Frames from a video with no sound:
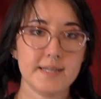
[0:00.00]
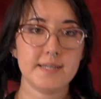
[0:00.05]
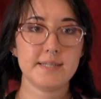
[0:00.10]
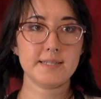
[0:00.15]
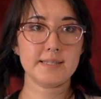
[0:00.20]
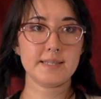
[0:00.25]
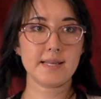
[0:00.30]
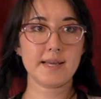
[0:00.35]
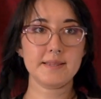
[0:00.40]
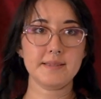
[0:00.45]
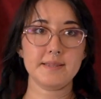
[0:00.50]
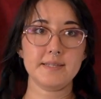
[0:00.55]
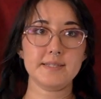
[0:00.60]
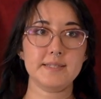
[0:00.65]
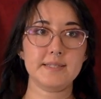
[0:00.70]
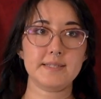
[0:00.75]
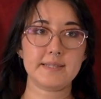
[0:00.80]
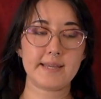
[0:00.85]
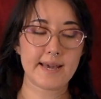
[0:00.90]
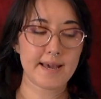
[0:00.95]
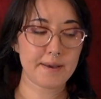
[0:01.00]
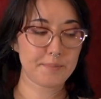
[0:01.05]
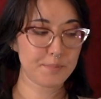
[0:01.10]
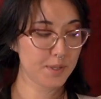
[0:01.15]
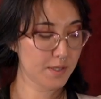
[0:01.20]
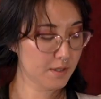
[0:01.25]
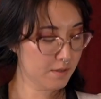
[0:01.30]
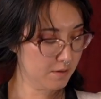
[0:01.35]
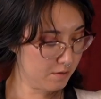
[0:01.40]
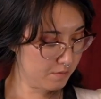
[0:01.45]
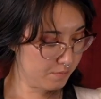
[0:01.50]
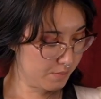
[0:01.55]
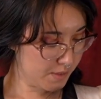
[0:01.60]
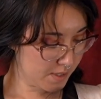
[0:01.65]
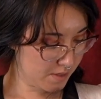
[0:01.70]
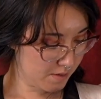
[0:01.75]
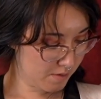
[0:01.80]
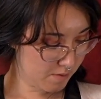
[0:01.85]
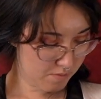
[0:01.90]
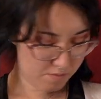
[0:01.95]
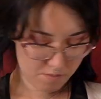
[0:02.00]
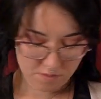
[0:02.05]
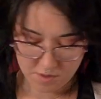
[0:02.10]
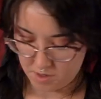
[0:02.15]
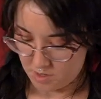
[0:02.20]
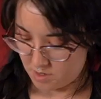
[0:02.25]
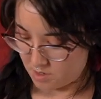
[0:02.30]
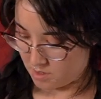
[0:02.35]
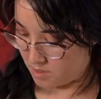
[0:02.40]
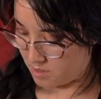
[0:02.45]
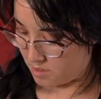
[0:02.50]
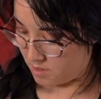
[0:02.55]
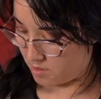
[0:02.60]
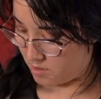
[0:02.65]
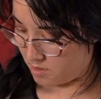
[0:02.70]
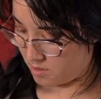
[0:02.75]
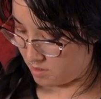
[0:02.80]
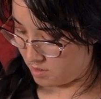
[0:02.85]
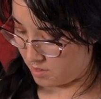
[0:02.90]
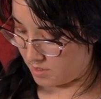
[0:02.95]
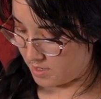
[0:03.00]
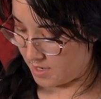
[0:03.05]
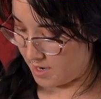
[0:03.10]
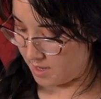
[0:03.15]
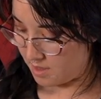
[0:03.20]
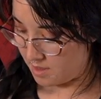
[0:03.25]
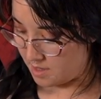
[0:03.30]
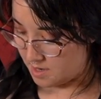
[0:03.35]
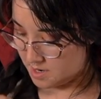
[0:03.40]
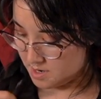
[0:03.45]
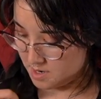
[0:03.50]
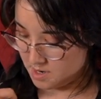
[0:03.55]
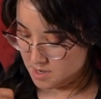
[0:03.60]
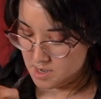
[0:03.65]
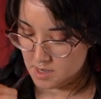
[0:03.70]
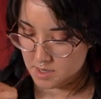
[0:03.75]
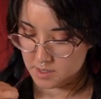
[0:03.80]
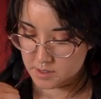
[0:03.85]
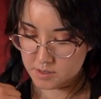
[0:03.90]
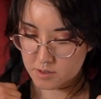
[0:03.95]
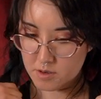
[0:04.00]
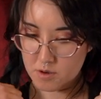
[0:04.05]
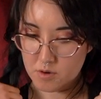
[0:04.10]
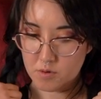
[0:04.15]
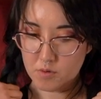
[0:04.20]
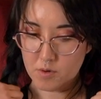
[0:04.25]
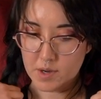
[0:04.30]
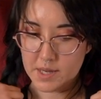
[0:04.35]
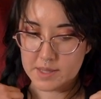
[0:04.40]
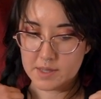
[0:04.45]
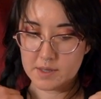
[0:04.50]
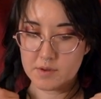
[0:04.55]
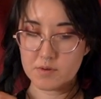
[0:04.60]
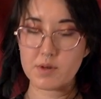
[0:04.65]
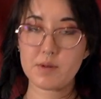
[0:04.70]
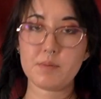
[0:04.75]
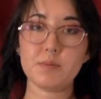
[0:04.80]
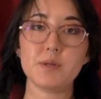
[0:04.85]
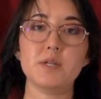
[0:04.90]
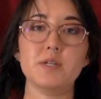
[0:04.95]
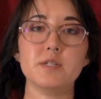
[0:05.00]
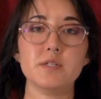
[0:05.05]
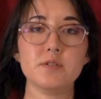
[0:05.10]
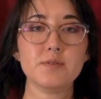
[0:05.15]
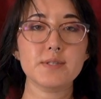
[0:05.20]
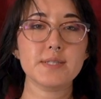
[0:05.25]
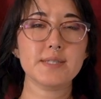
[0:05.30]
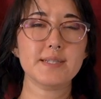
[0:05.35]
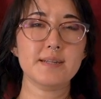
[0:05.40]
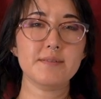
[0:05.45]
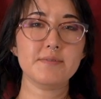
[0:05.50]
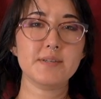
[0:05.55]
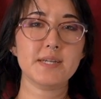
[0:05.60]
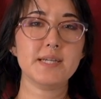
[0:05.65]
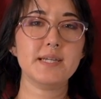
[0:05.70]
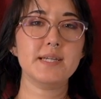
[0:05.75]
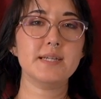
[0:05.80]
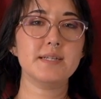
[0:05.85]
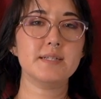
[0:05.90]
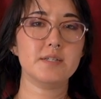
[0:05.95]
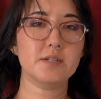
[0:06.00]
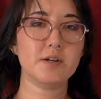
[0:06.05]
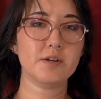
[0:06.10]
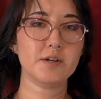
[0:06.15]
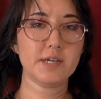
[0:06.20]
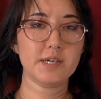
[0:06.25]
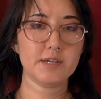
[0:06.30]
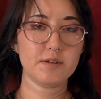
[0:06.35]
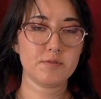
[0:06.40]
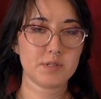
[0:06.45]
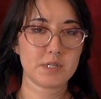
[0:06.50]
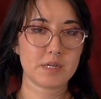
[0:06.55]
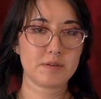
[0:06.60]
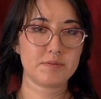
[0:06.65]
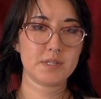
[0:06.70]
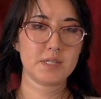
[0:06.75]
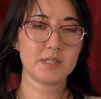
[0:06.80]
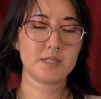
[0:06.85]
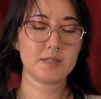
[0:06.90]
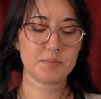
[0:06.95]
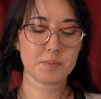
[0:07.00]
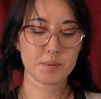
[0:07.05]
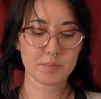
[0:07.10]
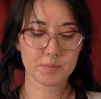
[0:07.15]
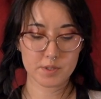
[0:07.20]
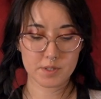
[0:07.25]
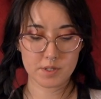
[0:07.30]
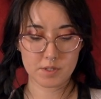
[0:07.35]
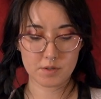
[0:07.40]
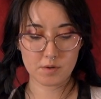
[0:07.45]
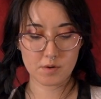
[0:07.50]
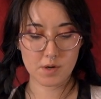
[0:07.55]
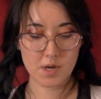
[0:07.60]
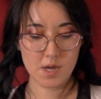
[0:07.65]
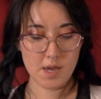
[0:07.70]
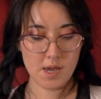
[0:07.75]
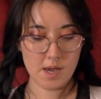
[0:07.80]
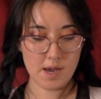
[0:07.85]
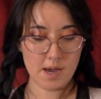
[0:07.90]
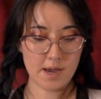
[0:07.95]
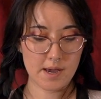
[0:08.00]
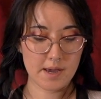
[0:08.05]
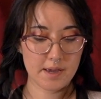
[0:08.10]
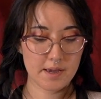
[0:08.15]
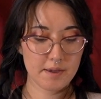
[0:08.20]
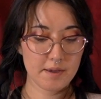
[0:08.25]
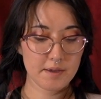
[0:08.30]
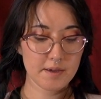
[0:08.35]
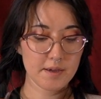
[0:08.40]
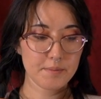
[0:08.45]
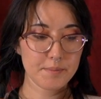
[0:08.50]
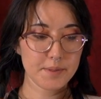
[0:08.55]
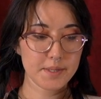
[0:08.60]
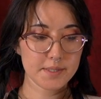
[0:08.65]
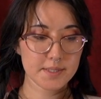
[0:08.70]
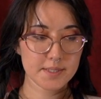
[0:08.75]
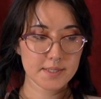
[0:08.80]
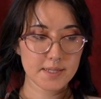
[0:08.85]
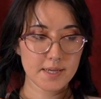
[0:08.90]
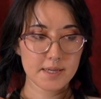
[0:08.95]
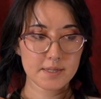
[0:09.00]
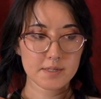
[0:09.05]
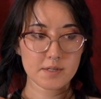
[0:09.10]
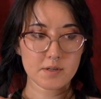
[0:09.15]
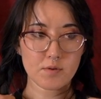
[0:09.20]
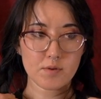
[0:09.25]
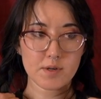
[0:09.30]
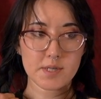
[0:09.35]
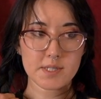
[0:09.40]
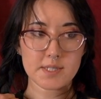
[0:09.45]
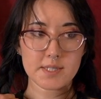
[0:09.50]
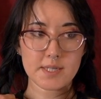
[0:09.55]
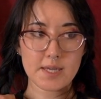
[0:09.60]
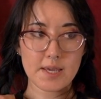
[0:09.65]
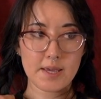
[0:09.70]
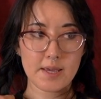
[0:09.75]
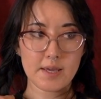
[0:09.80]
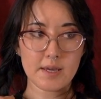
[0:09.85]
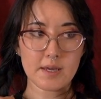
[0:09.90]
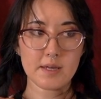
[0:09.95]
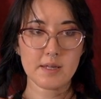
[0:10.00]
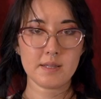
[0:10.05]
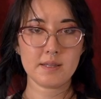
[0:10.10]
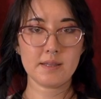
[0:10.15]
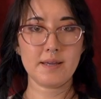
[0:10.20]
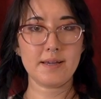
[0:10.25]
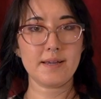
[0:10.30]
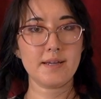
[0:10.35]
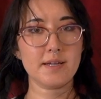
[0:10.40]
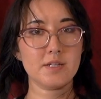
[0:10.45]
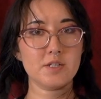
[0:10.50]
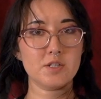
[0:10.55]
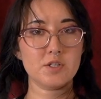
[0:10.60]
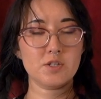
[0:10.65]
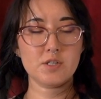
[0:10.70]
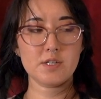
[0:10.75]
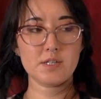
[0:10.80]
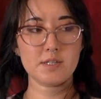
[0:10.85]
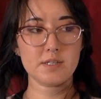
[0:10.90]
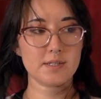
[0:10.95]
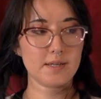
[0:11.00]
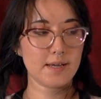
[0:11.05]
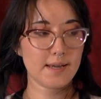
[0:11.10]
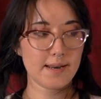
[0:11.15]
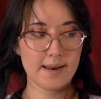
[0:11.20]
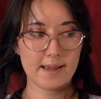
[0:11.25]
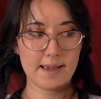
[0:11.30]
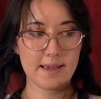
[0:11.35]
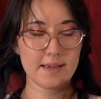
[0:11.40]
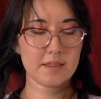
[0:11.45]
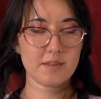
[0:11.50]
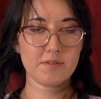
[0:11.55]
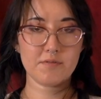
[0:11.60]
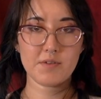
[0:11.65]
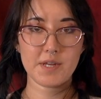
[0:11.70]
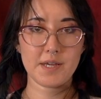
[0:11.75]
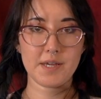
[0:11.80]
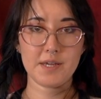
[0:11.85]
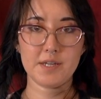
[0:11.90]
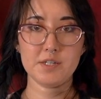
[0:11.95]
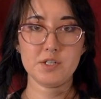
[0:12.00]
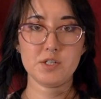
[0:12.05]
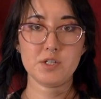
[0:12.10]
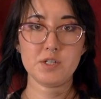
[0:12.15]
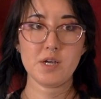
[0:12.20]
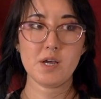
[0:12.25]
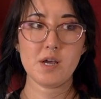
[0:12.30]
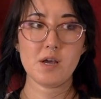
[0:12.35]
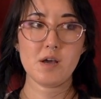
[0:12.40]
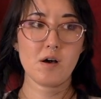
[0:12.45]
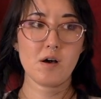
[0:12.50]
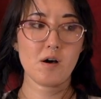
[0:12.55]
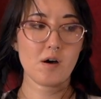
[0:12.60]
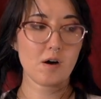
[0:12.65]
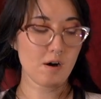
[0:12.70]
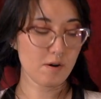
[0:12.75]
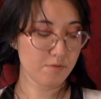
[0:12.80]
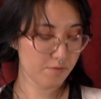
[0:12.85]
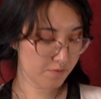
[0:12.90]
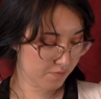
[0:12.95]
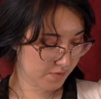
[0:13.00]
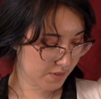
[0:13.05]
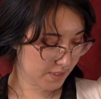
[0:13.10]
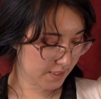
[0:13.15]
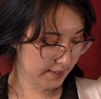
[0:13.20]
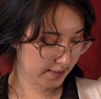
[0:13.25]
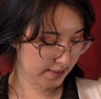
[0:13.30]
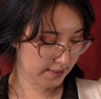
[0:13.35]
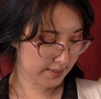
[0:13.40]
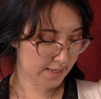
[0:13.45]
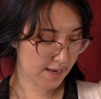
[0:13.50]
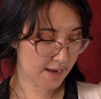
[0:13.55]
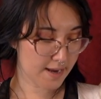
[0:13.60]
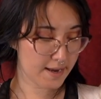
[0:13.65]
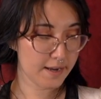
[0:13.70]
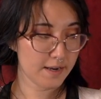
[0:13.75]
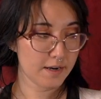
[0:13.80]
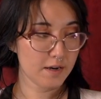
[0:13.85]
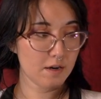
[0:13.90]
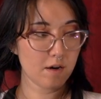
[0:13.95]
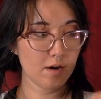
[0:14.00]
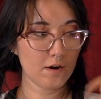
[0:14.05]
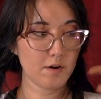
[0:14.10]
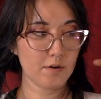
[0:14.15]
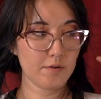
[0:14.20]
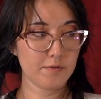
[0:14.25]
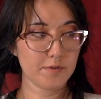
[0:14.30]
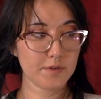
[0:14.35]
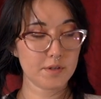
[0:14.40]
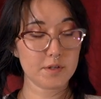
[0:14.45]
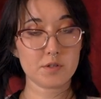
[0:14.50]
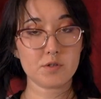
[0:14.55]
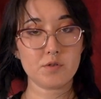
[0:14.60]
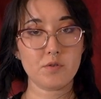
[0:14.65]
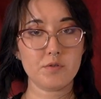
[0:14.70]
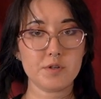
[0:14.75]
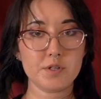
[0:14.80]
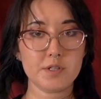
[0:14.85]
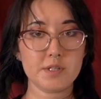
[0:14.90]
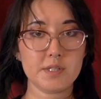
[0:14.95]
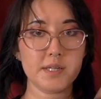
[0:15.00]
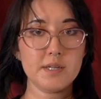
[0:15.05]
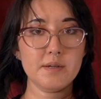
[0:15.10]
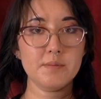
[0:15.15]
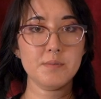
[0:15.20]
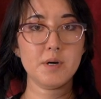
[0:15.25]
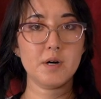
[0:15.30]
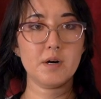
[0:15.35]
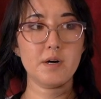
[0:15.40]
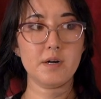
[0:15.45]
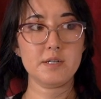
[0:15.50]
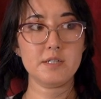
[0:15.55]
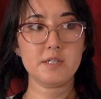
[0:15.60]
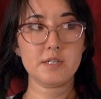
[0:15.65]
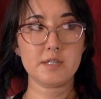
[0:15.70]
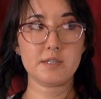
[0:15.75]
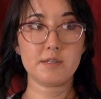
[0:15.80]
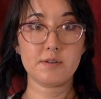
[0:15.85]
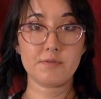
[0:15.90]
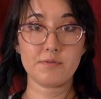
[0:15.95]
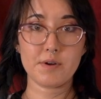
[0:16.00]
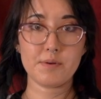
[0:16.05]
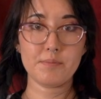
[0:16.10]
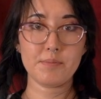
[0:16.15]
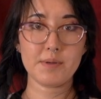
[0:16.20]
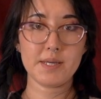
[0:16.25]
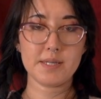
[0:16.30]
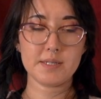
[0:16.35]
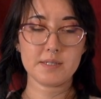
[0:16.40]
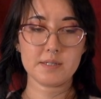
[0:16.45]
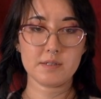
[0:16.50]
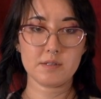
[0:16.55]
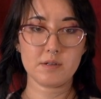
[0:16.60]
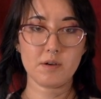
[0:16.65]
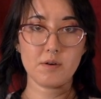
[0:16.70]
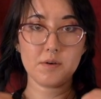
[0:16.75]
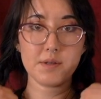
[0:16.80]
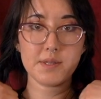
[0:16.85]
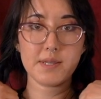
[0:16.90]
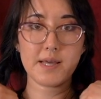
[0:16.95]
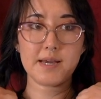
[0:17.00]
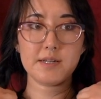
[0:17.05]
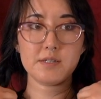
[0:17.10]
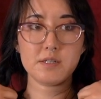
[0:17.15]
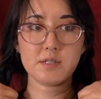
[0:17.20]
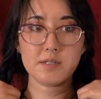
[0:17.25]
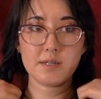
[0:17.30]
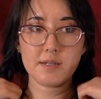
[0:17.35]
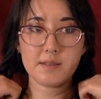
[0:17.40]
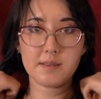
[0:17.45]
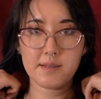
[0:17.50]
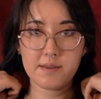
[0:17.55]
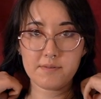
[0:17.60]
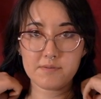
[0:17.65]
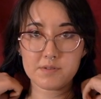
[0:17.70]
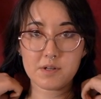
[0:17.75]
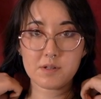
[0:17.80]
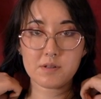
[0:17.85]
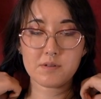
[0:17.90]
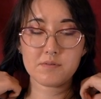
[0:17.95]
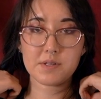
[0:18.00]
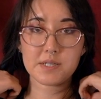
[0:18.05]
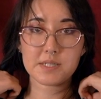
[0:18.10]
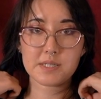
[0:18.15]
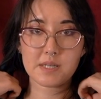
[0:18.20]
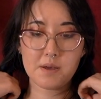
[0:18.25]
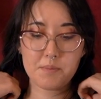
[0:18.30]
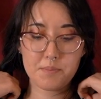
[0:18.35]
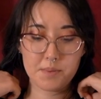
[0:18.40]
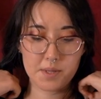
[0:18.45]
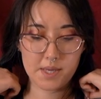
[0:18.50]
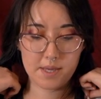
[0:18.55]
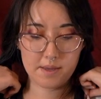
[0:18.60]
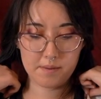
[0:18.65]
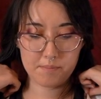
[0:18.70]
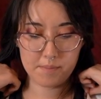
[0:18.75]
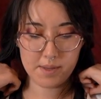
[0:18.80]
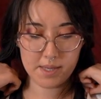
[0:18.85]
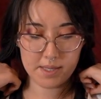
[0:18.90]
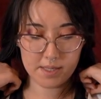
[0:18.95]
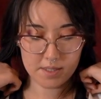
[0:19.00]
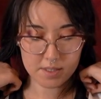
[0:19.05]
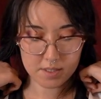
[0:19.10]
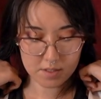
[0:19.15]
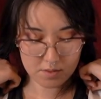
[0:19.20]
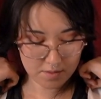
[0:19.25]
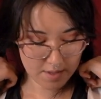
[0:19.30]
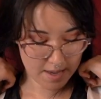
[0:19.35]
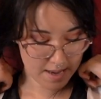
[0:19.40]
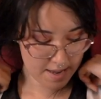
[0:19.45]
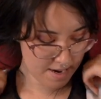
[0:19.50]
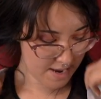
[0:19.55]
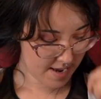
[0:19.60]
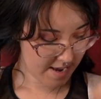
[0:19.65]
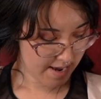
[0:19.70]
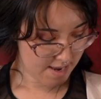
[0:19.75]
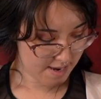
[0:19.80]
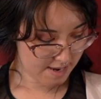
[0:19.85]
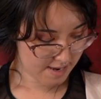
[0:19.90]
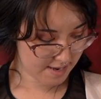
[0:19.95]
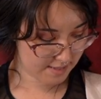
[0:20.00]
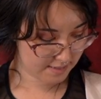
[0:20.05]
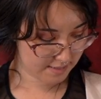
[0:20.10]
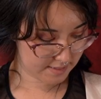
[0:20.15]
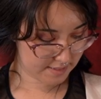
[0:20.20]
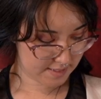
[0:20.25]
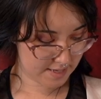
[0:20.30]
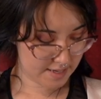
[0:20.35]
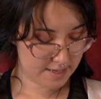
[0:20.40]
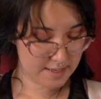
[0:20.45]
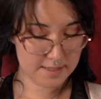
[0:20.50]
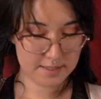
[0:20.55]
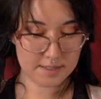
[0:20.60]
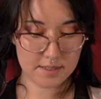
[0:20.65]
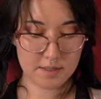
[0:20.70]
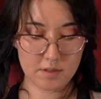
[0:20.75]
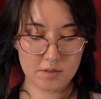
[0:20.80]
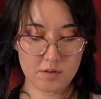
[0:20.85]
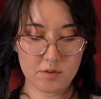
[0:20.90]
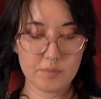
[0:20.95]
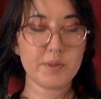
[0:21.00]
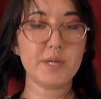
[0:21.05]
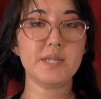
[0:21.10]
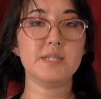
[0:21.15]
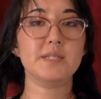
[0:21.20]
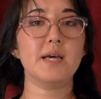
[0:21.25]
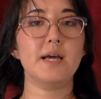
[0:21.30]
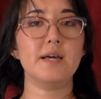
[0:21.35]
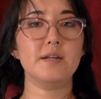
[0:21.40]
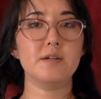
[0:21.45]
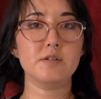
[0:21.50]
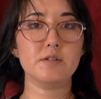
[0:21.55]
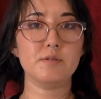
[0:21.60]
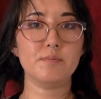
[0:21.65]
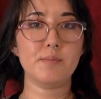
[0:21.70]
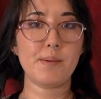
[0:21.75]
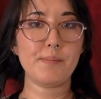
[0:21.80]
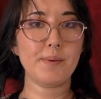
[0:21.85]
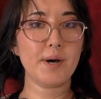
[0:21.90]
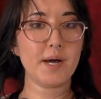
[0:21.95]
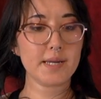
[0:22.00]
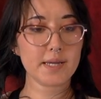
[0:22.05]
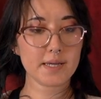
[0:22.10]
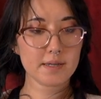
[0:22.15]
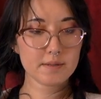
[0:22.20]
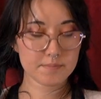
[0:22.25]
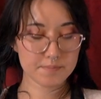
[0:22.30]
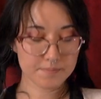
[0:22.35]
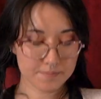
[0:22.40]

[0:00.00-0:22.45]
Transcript: is that this is gapping a little bit along the neckline. So I think what I'm gonna do, instead of taking a dart here, which I've seen some people do, I am instead going to take like just 1/8 of an inch off of this side of the shoulder seam on just the front piece. So that should lift all of this up and make it so that it stays a little bit tighter to my body.